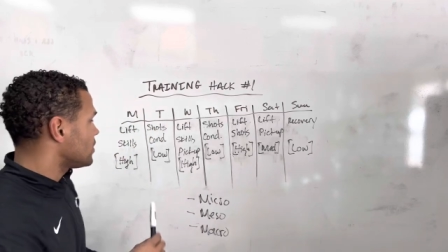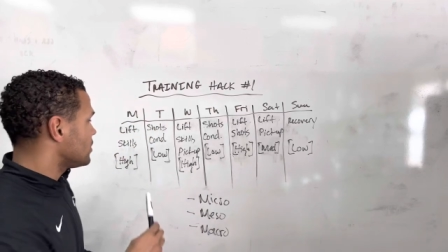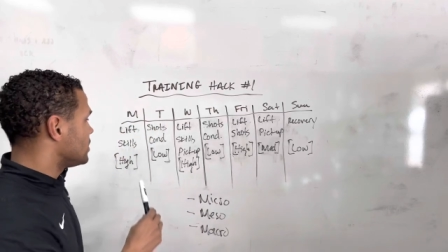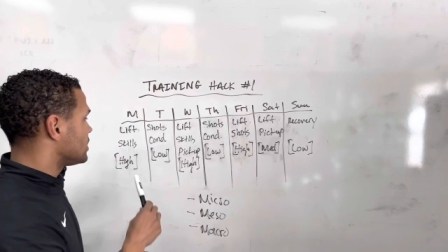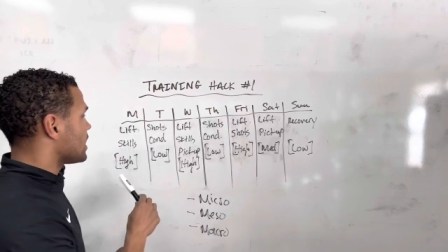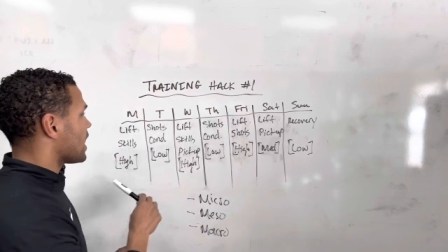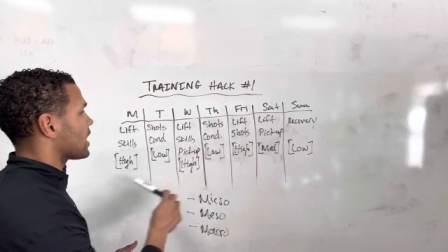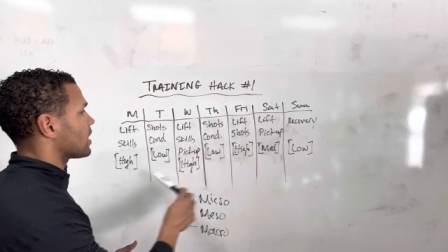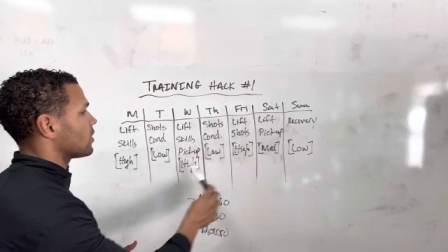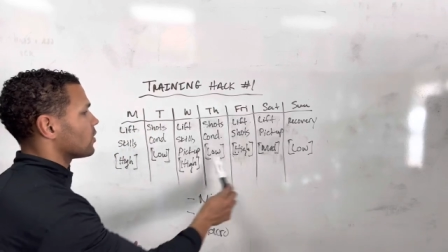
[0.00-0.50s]
You
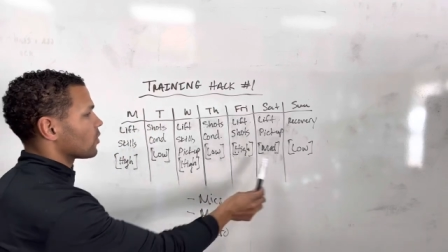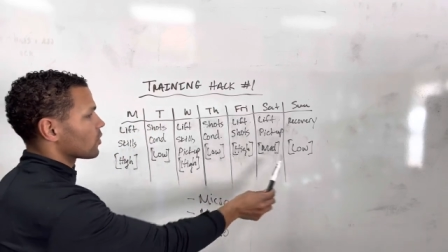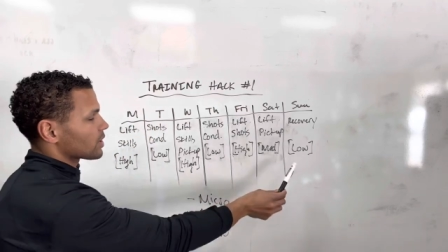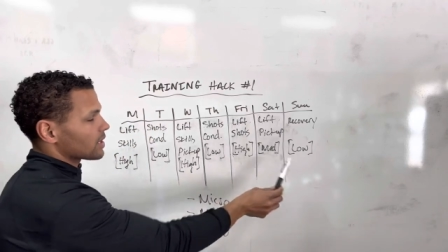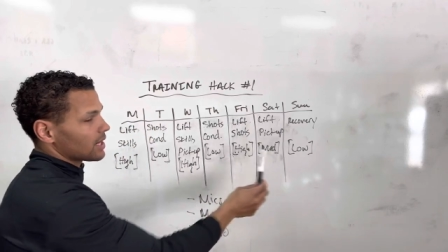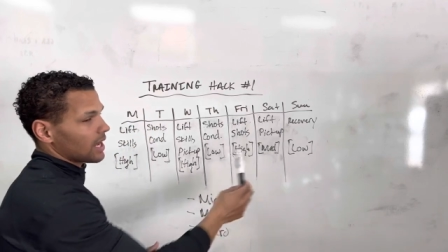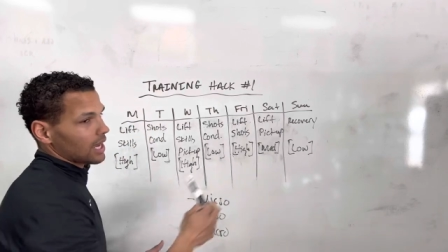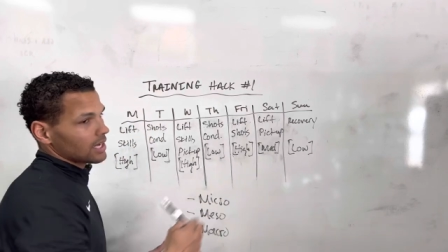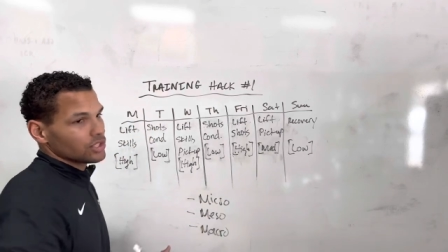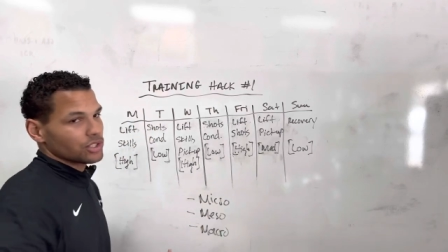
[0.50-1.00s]
got to
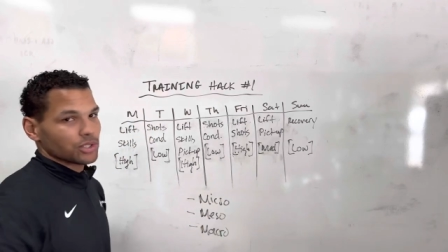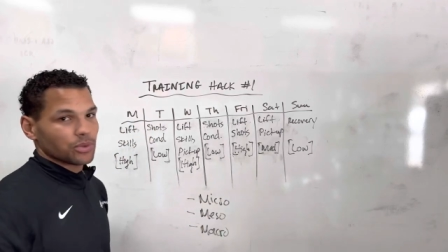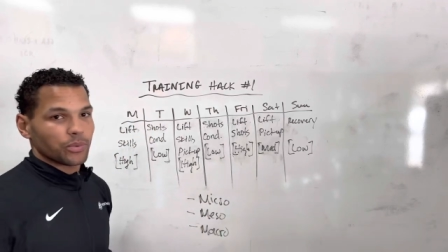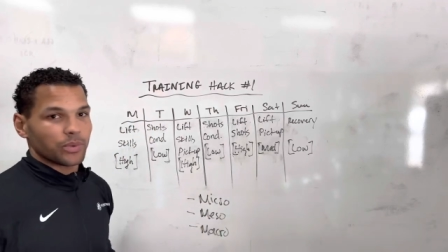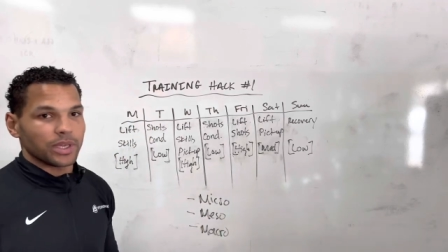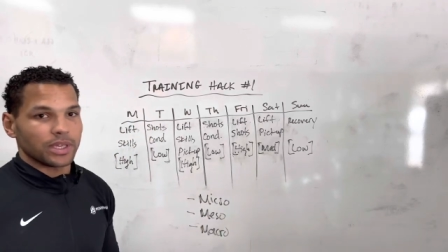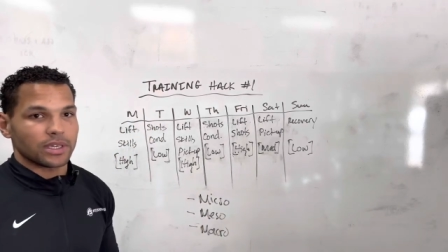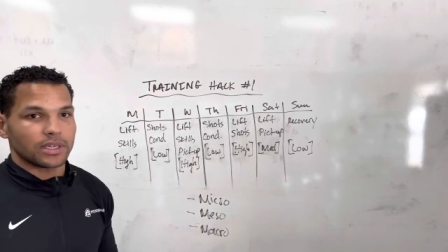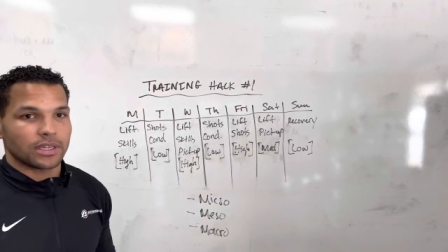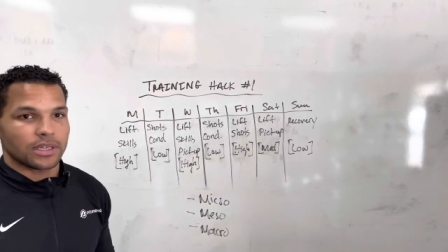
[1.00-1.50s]
organize your
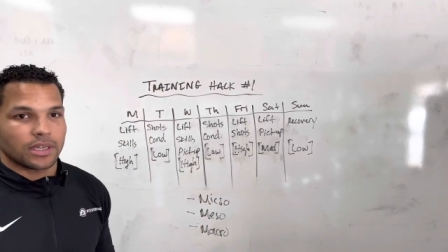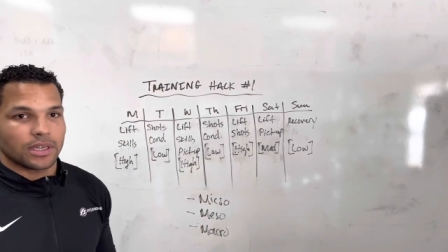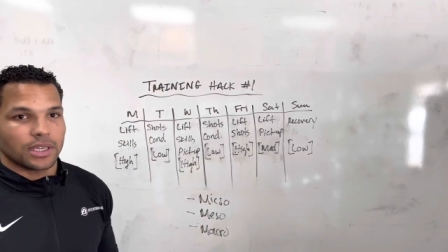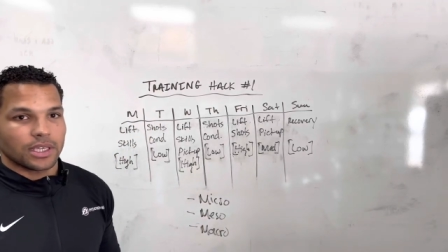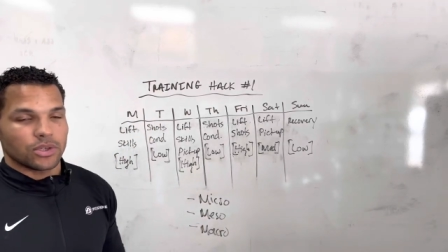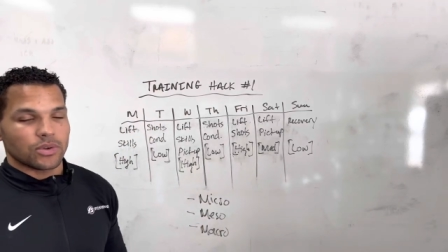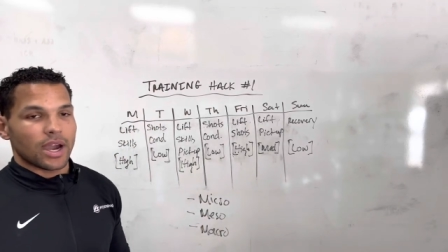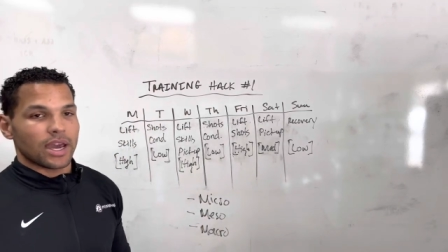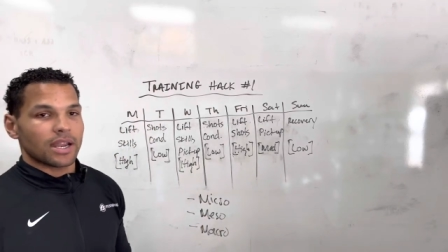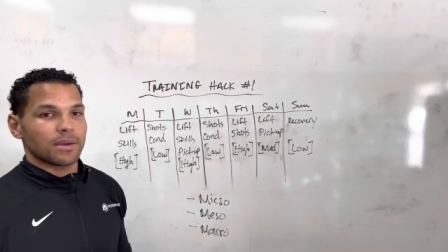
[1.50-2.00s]
week.
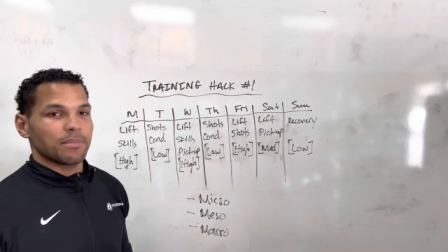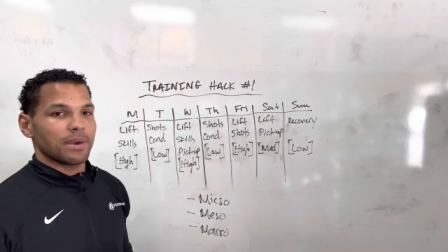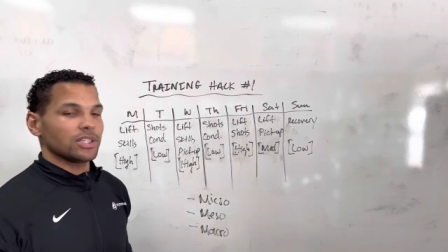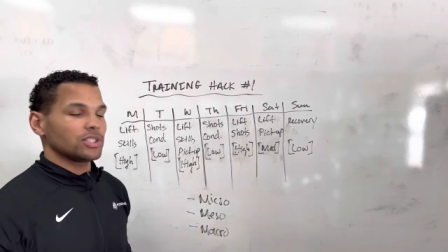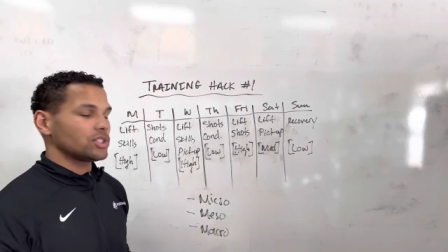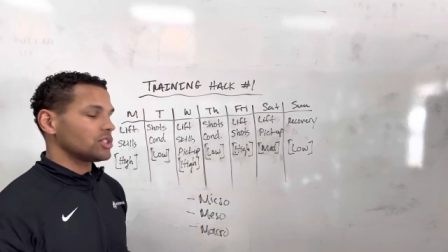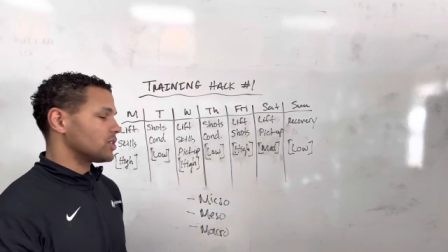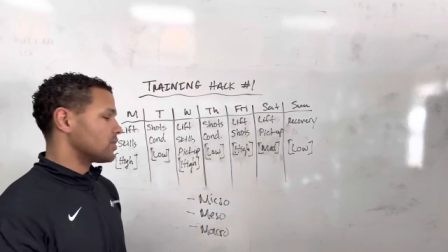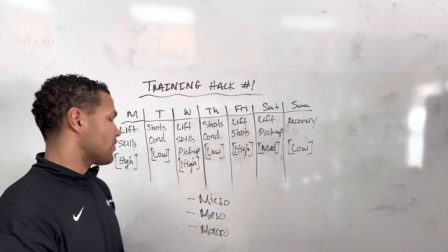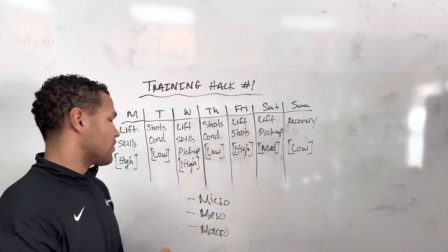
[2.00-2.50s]
You got to make
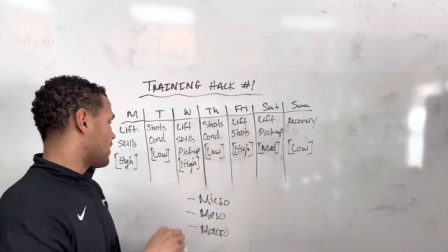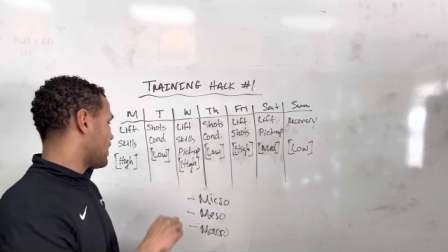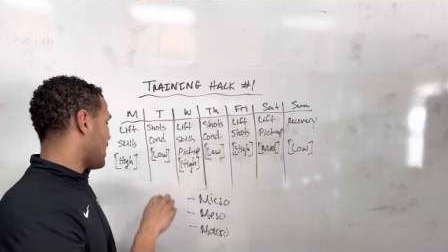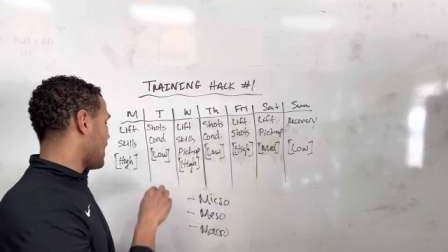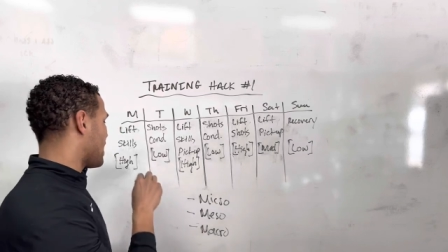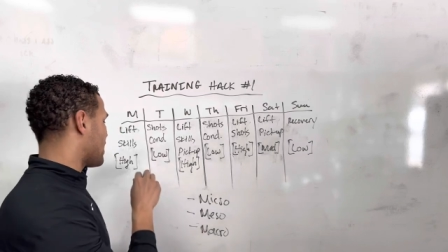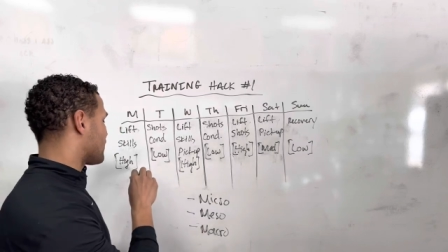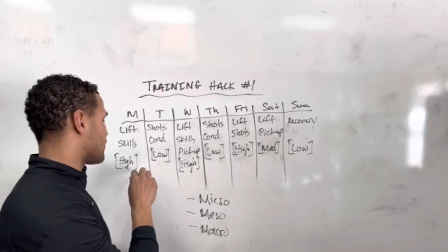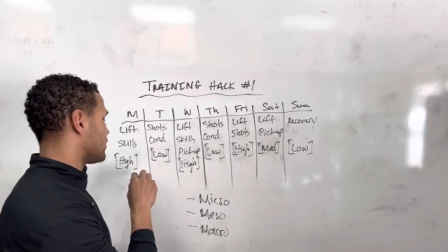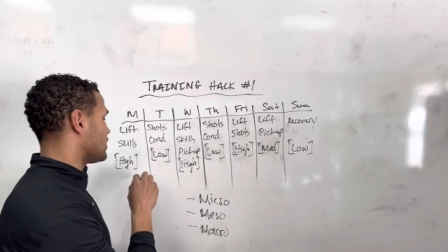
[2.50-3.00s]
sure that
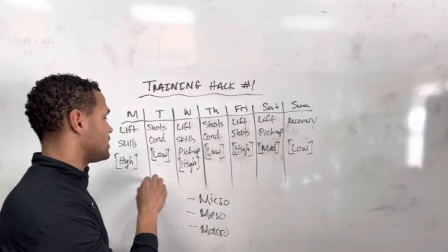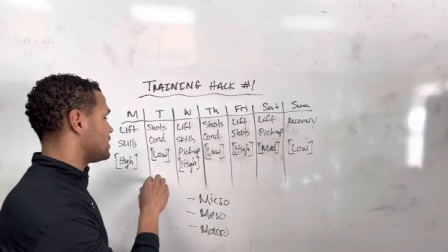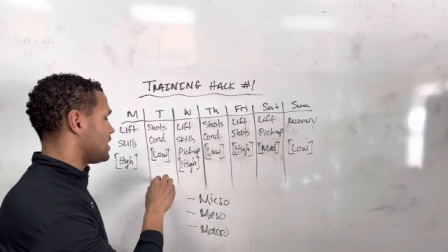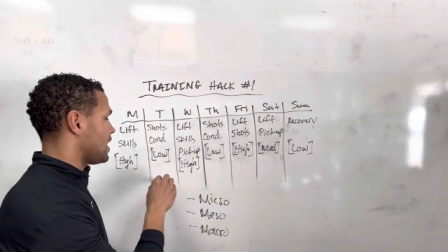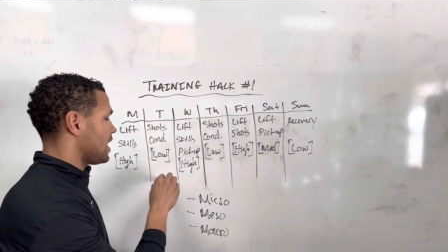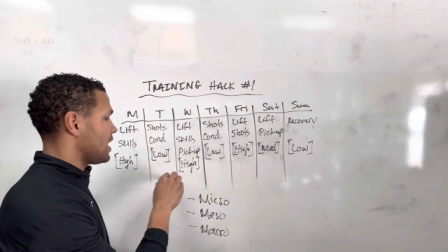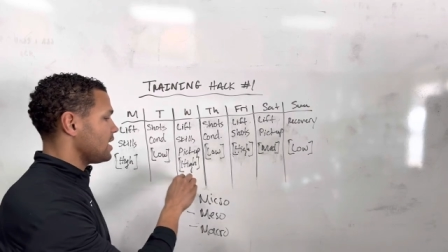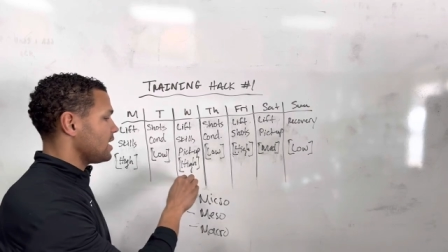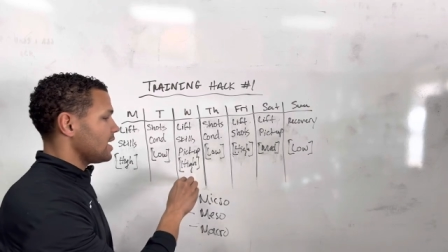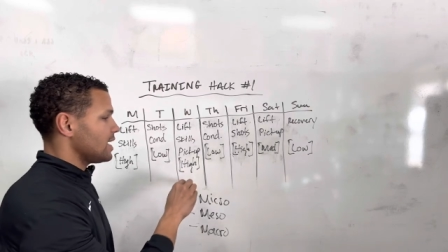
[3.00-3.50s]
every
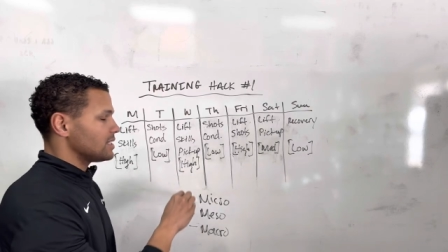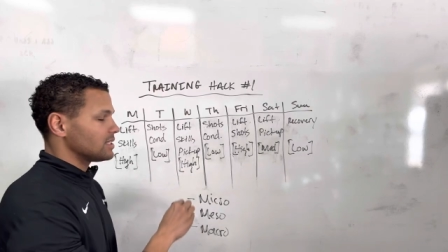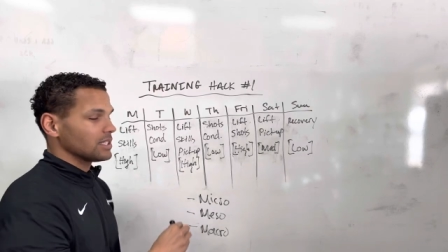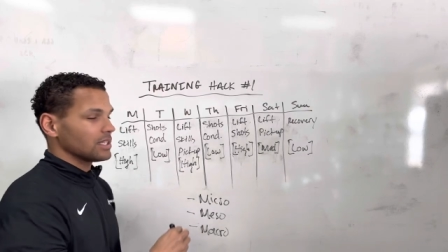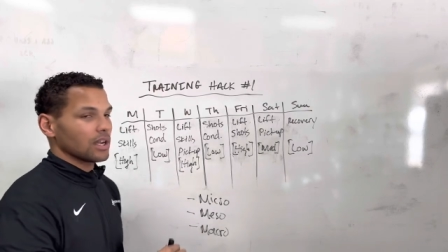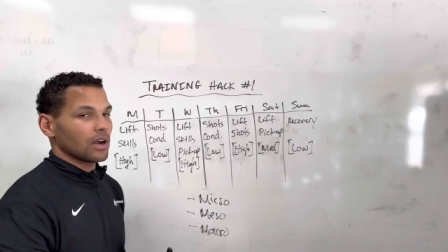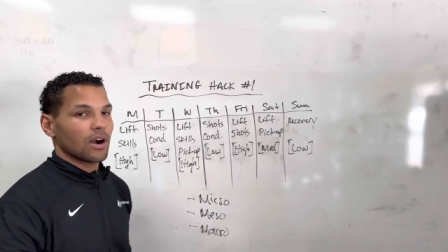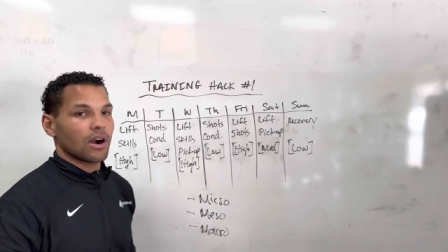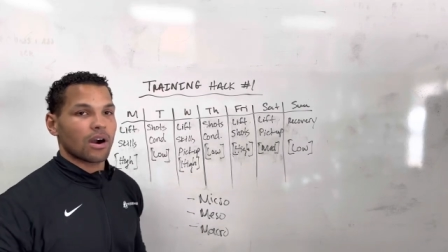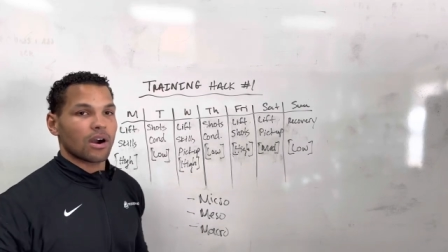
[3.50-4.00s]
day
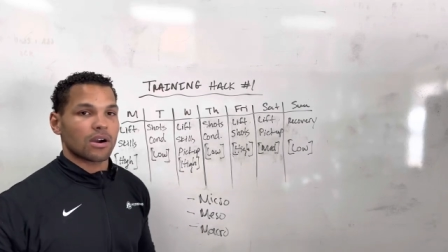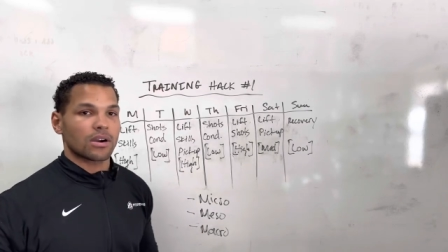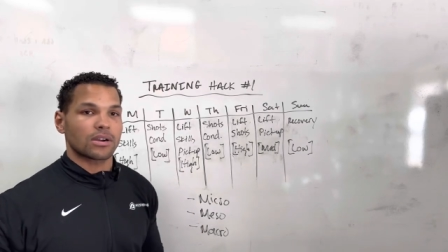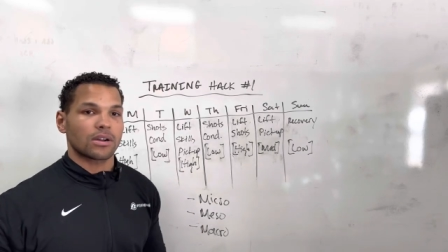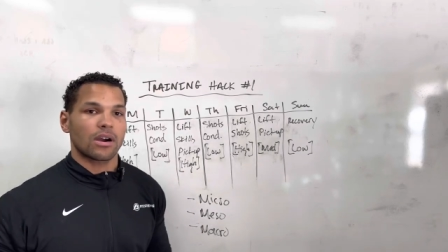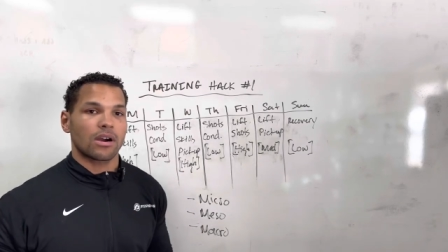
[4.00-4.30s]
isn't a hard,